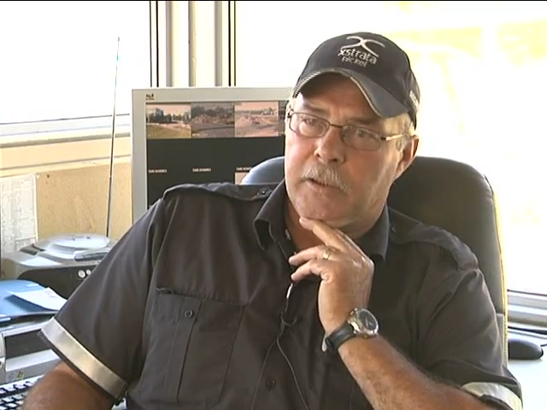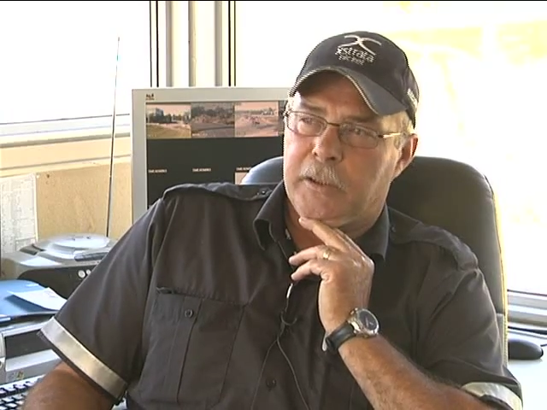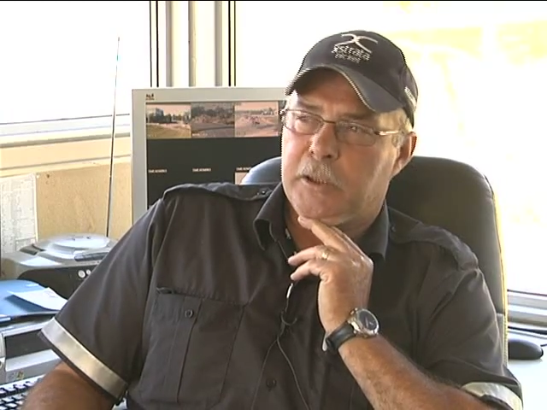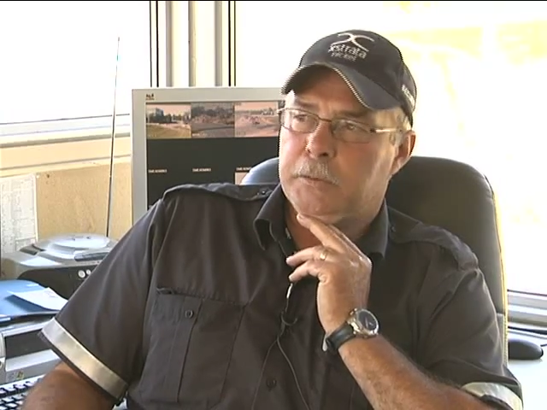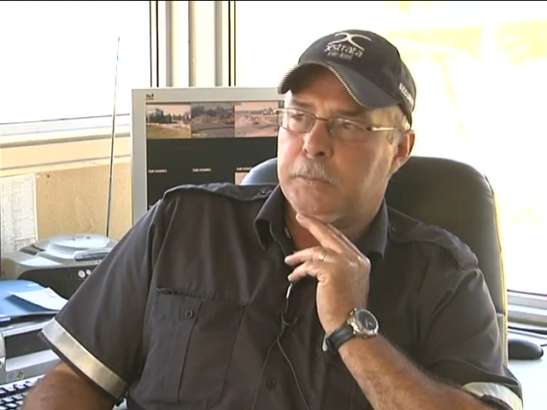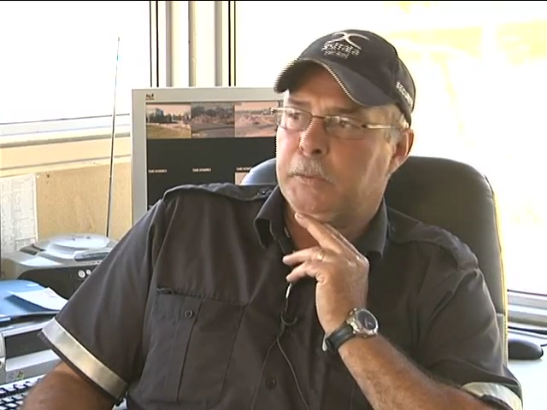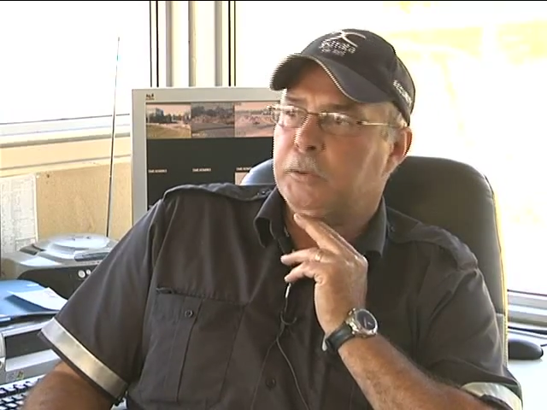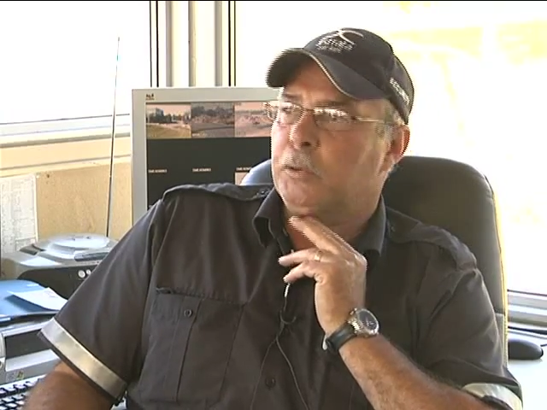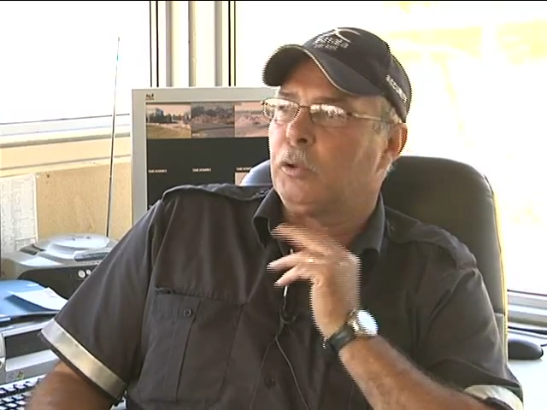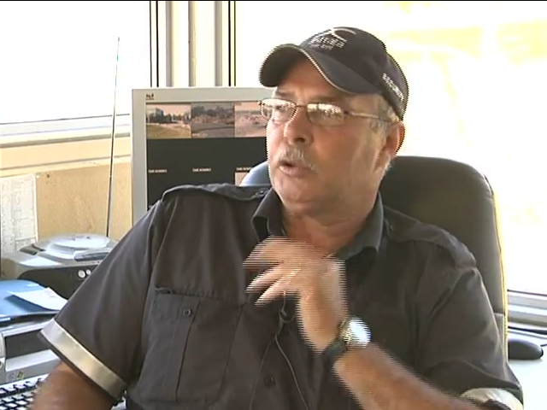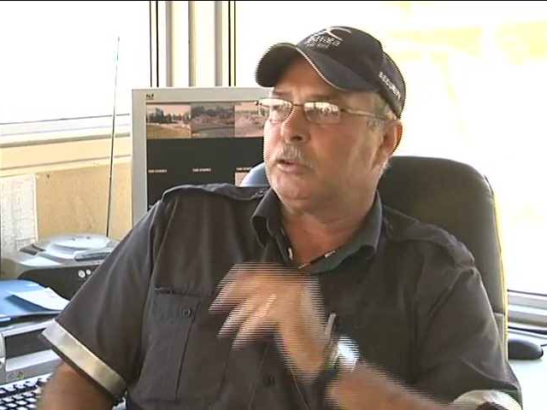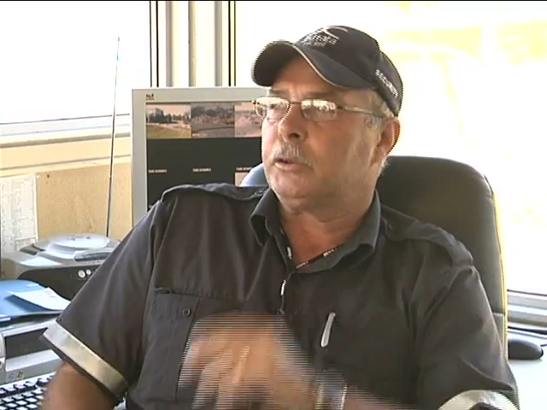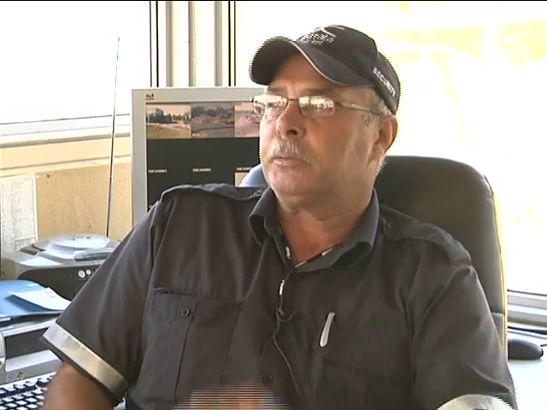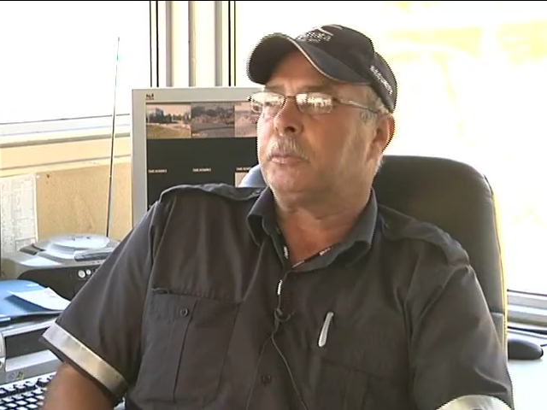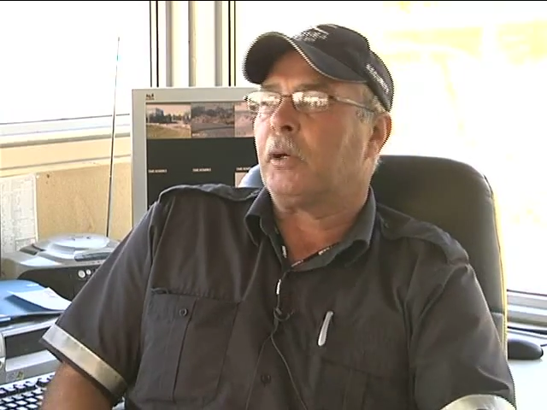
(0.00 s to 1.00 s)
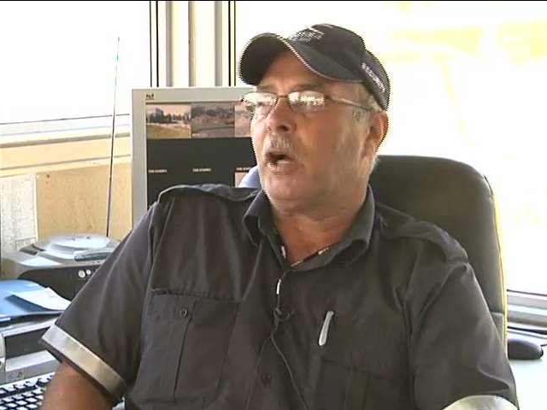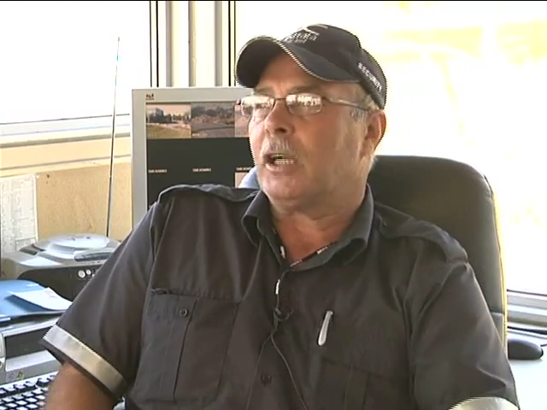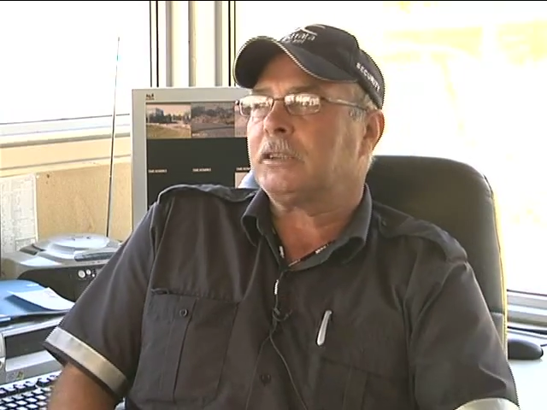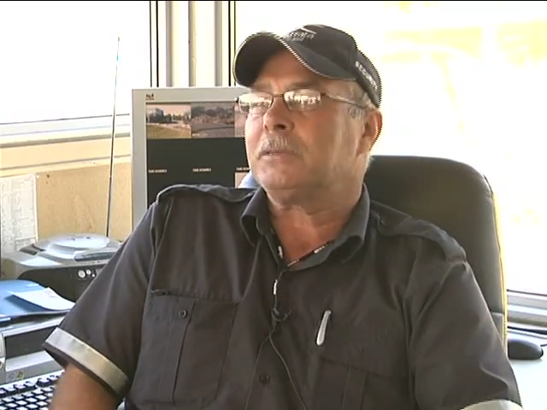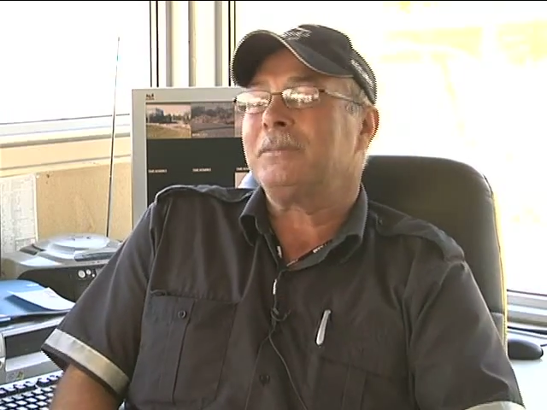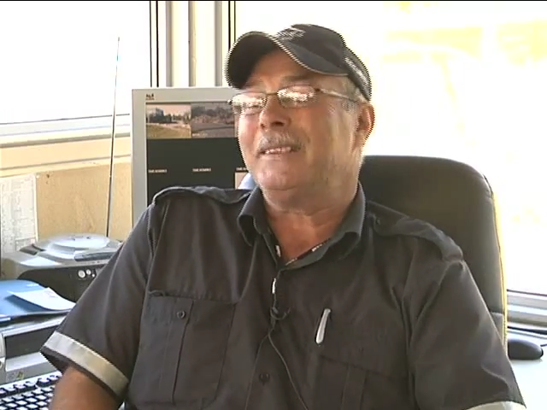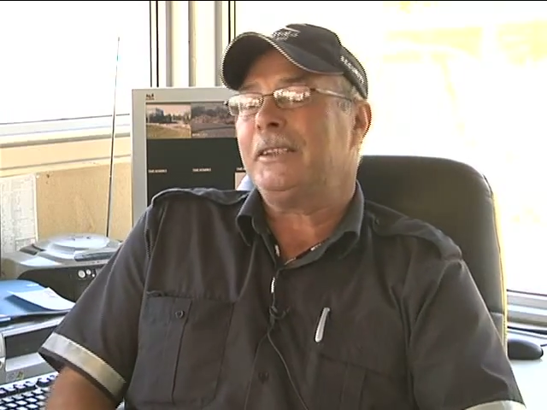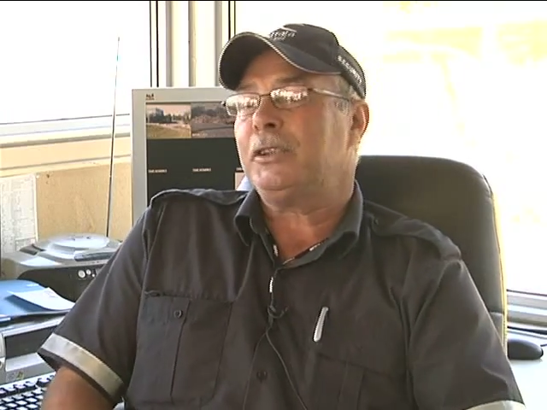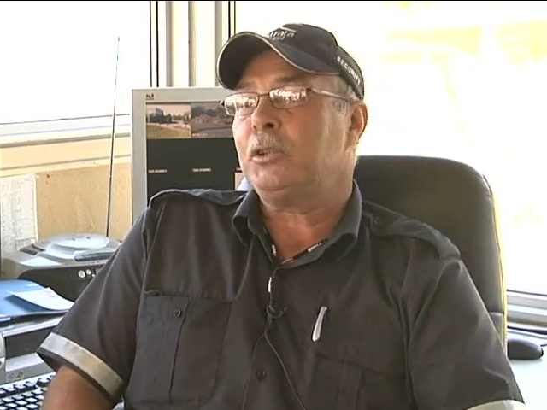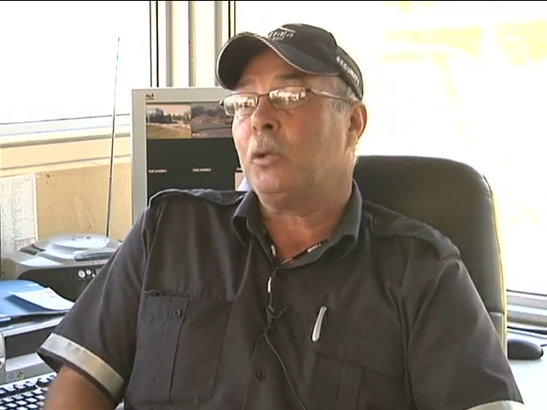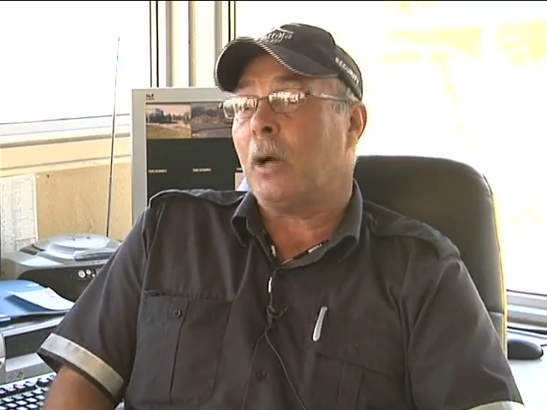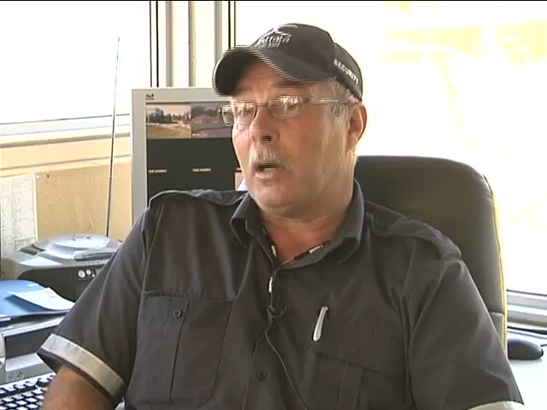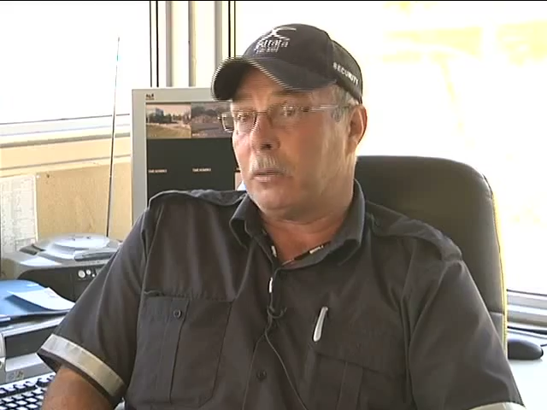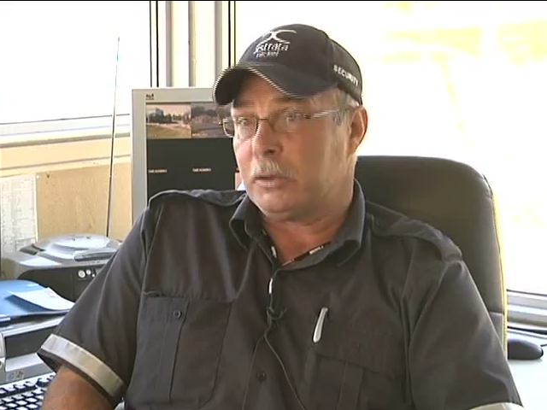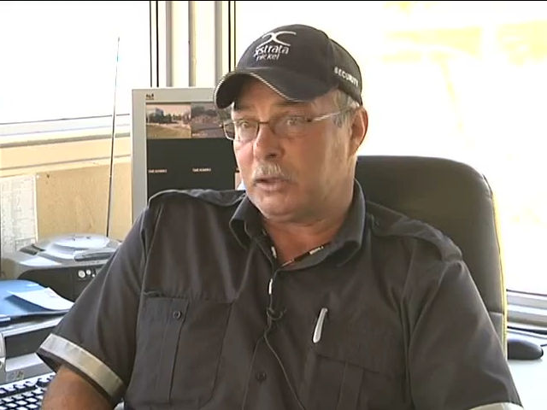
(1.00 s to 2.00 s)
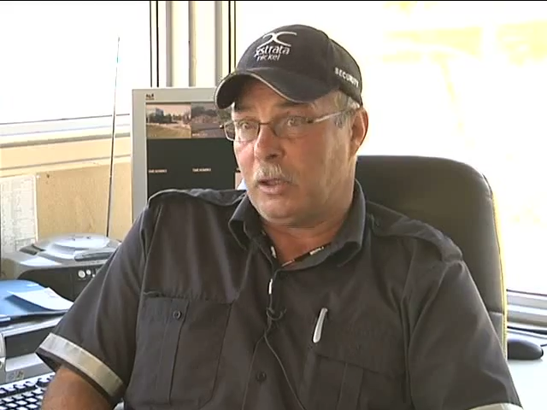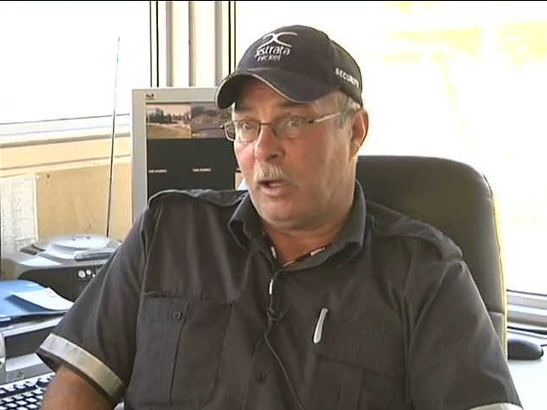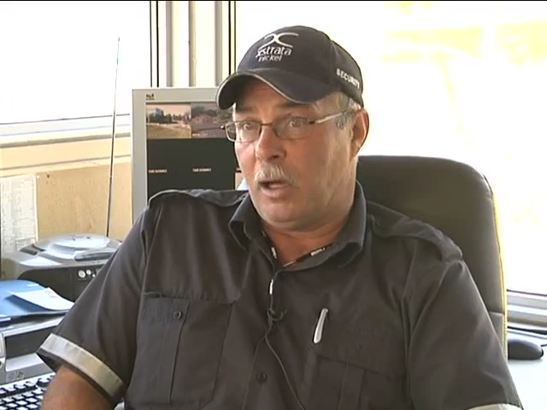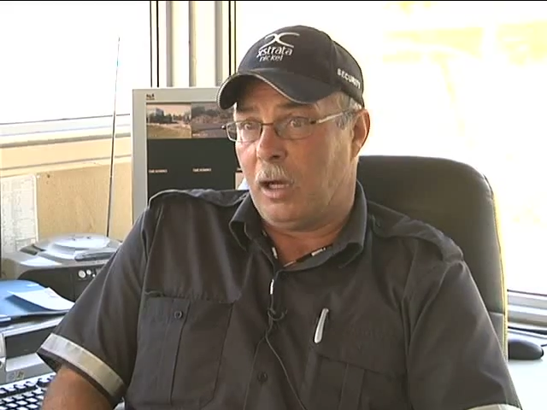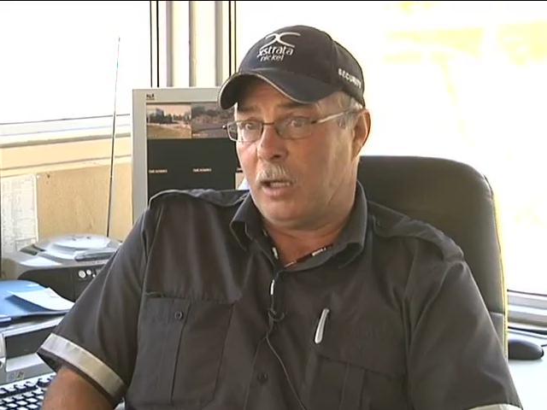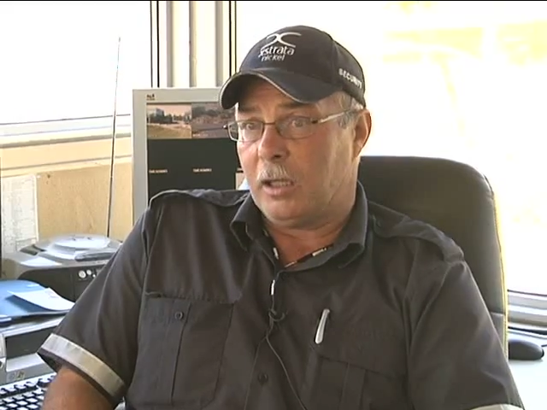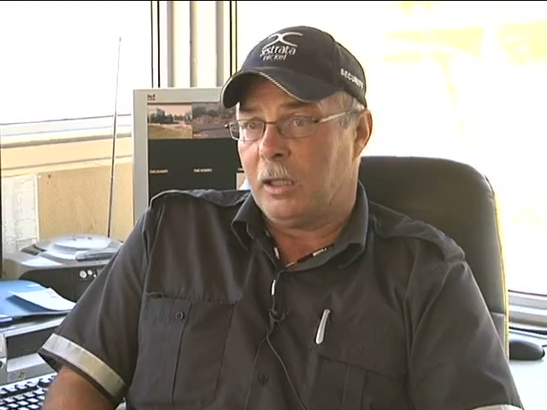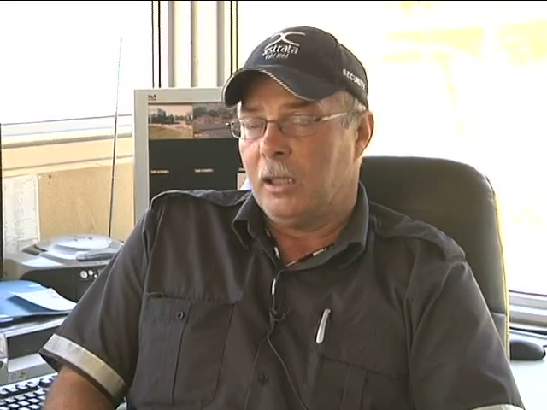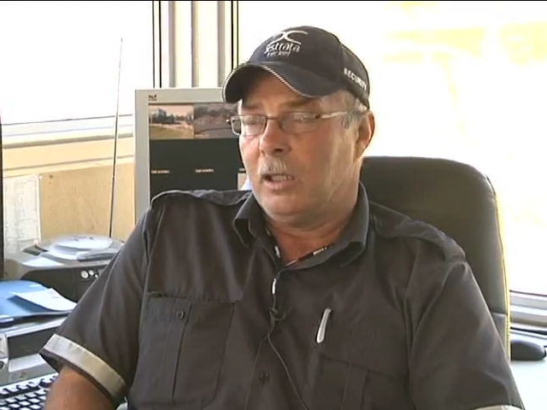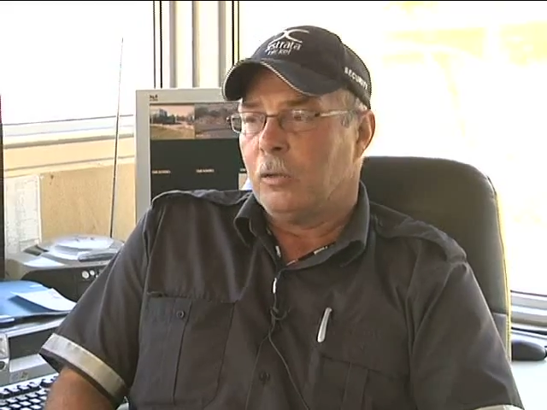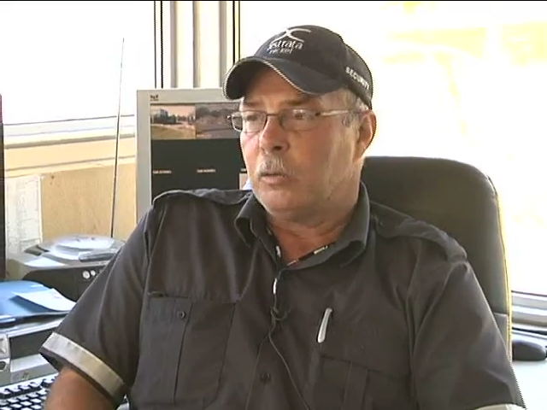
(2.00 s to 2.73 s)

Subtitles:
These patrols are approximately 2 hours long.